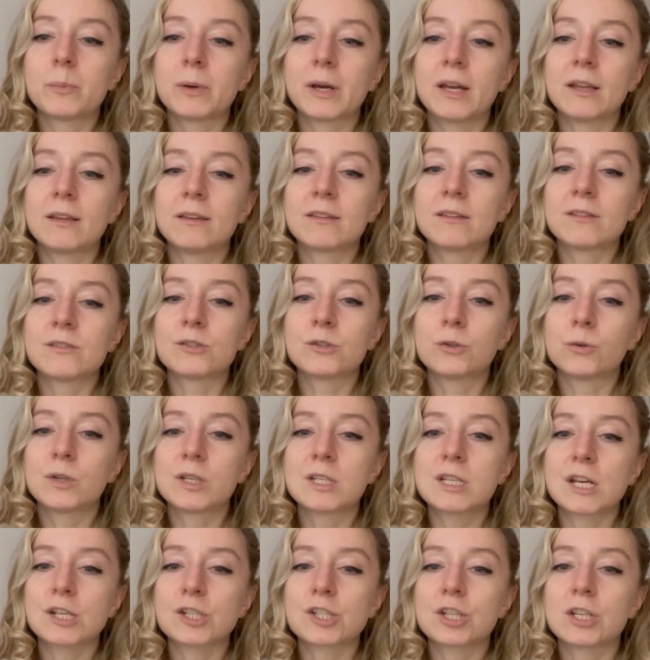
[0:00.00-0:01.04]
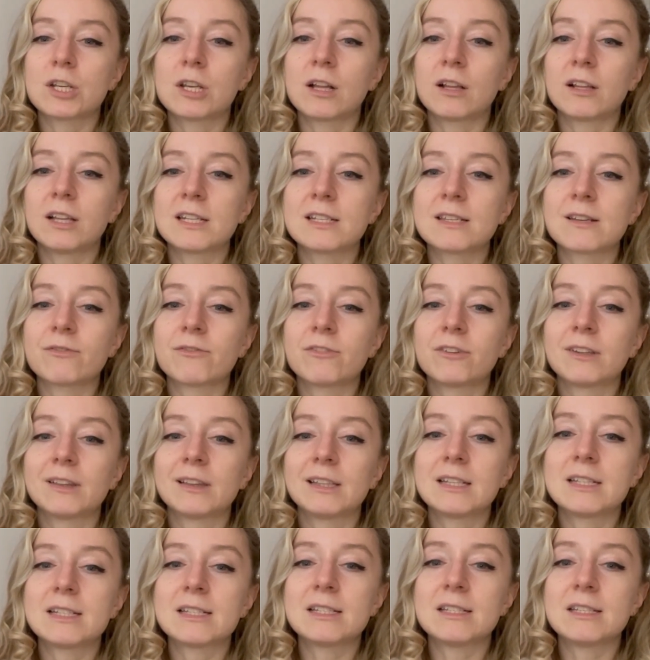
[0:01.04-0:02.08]
but Zooey Deschanel, I
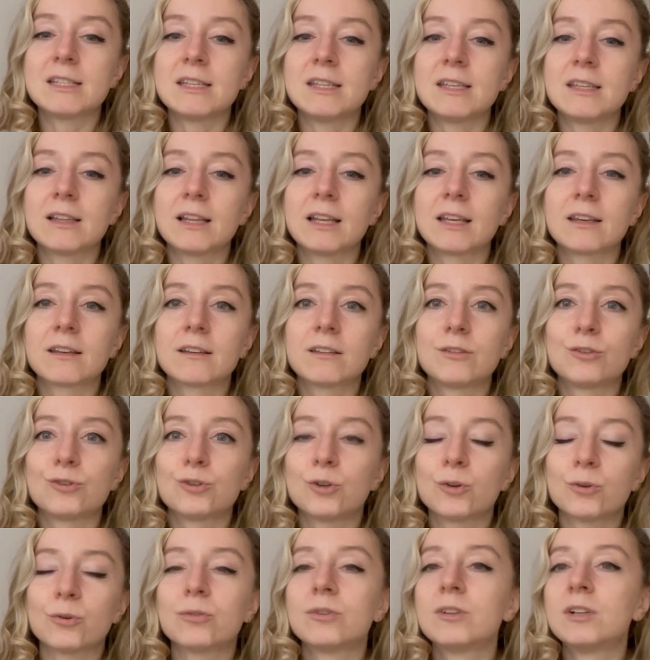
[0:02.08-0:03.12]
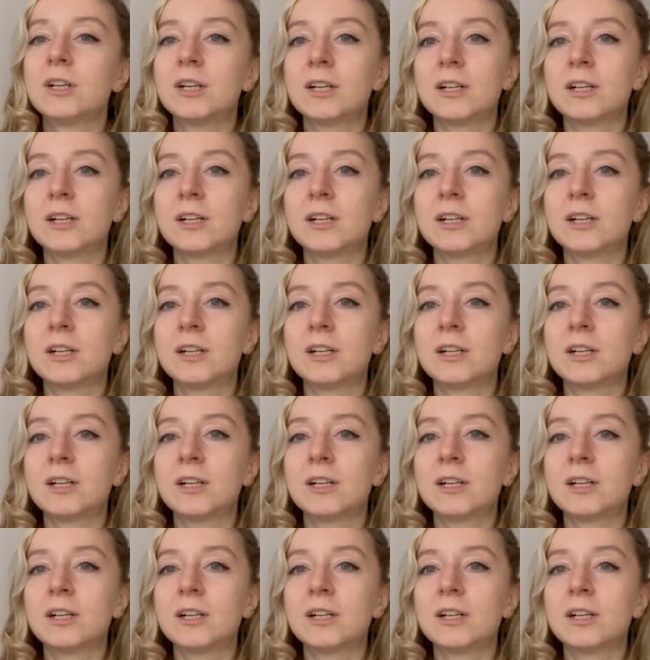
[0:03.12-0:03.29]
definitely see like, you know,